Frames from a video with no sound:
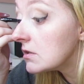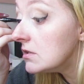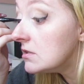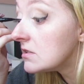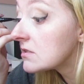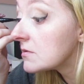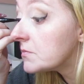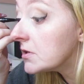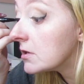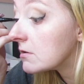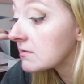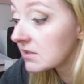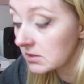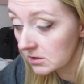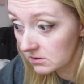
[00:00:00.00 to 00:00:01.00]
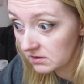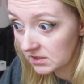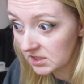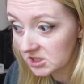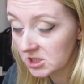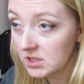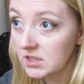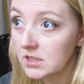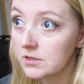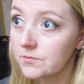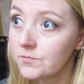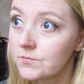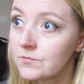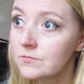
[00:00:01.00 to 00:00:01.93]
it disappears into your lash line.